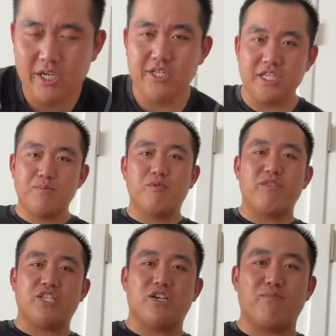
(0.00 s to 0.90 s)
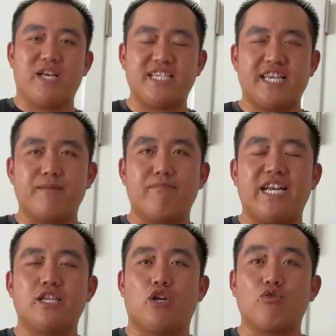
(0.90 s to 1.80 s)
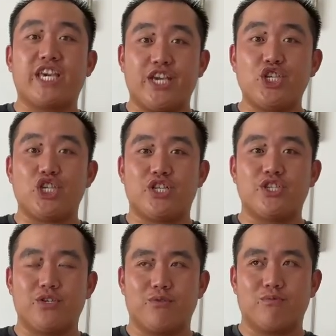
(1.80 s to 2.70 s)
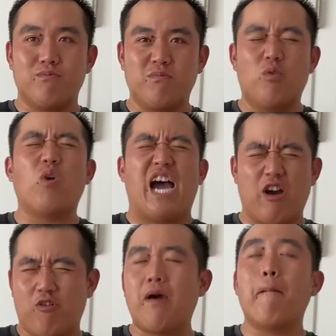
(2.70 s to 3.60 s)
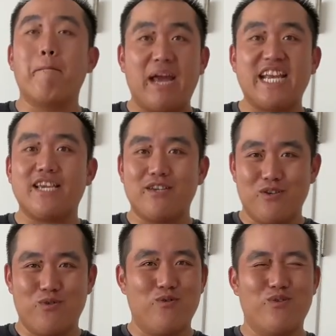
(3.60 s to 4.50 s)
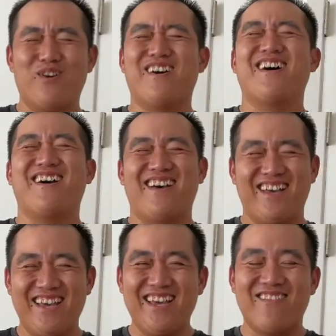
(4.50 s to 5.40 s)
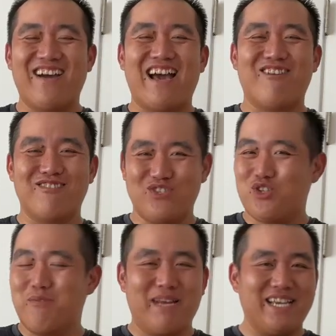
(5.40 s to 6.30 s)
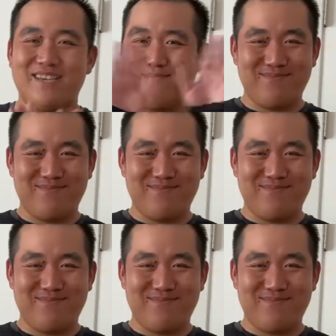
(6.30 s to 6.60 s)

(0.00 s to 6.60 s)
This movie took place in many locations too. Wow, many. Wow, so many.